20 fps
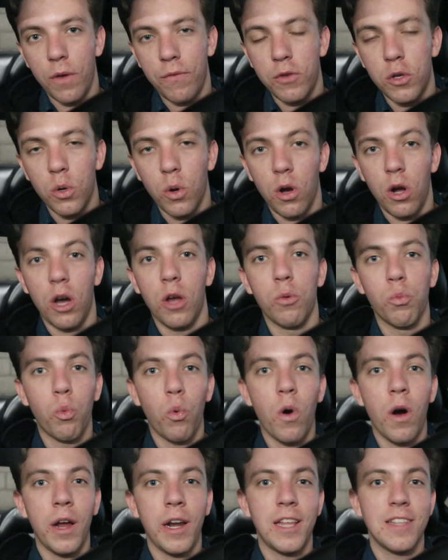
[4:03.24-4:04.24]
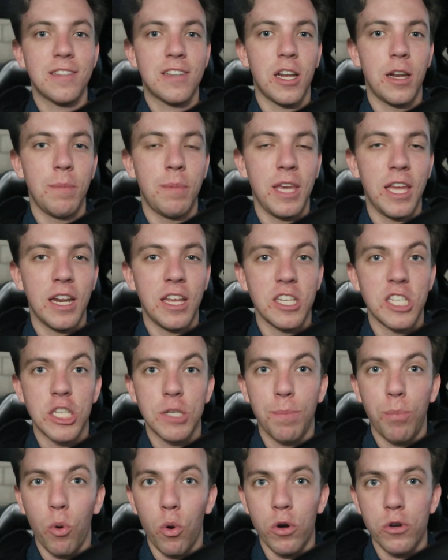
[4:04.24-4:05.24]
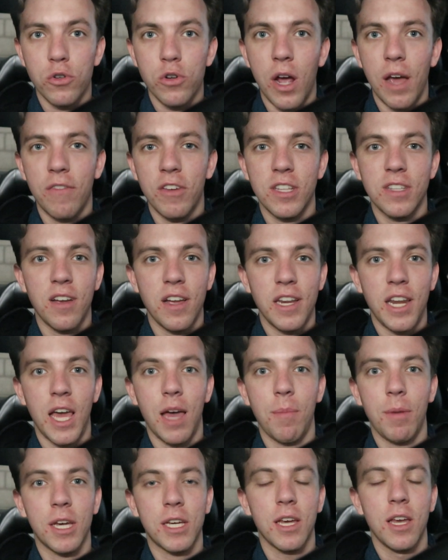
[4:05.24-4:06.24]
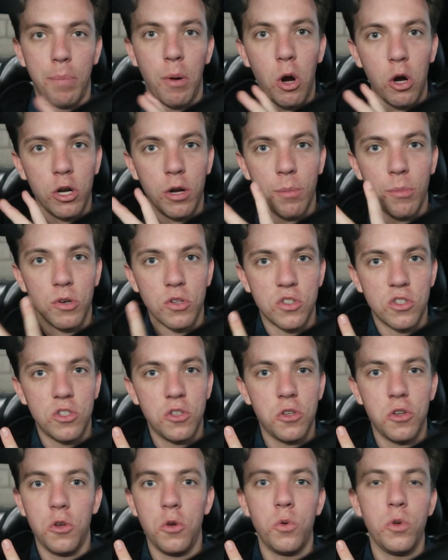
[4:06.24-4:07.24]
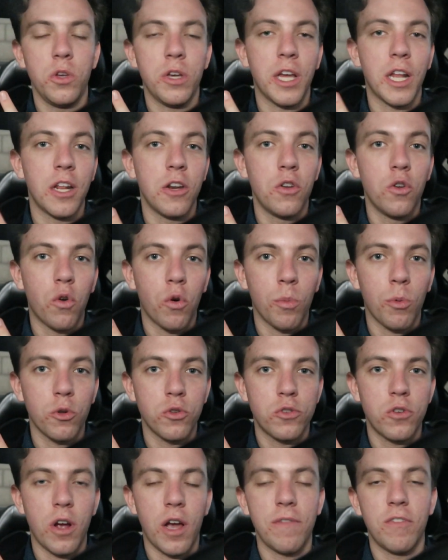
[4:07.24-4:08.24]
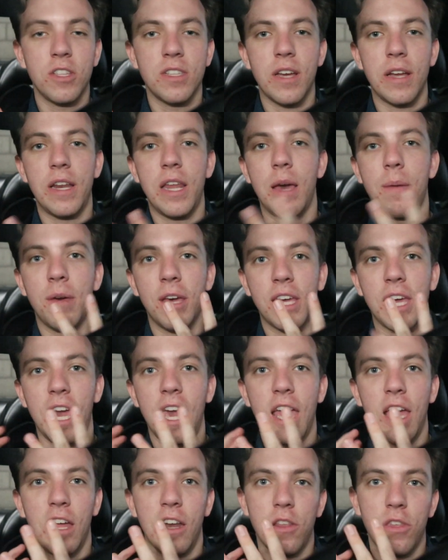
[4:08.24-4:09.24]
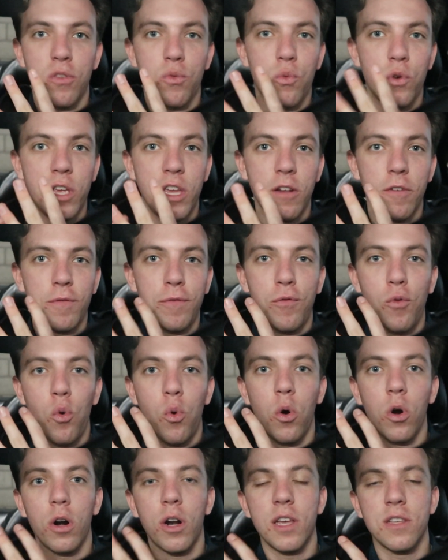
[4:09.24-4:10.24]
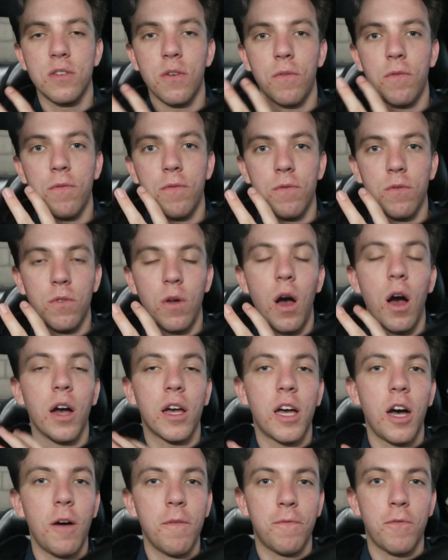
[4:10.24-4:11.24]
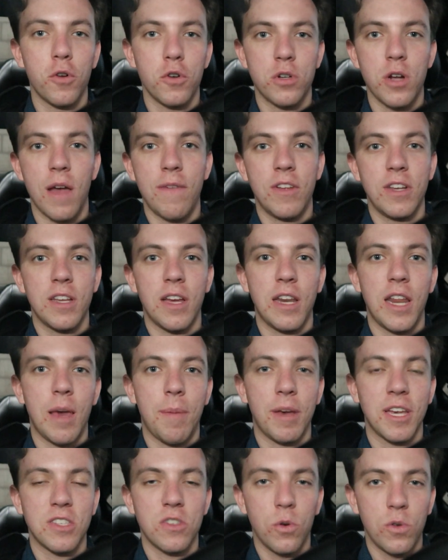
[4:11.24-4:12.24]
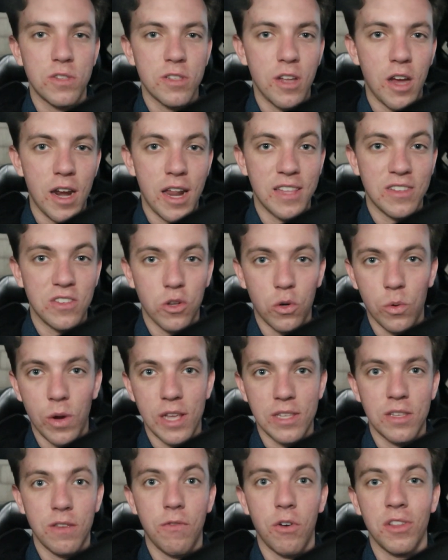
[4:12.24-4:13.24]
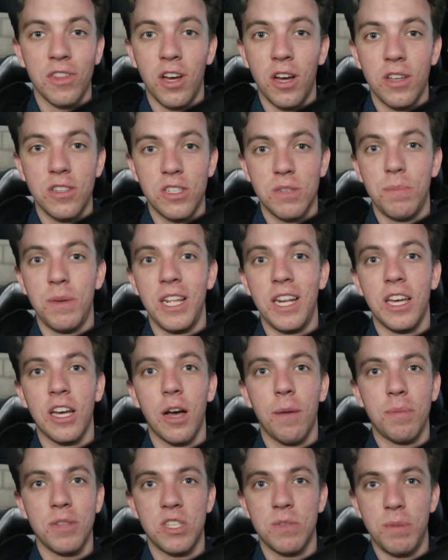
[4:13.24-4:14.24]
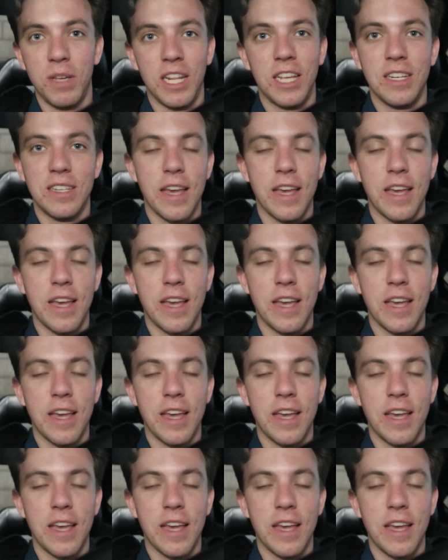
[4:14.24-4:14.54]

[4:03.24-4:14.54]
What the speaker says: if you are on 1, it's going to be in a sport driving dynamic. Bar number 2, you get a normal driving dynamic, and 3 and 4 is a comfort driving dynamic, so it's not as aggressive on the speeding up and speeding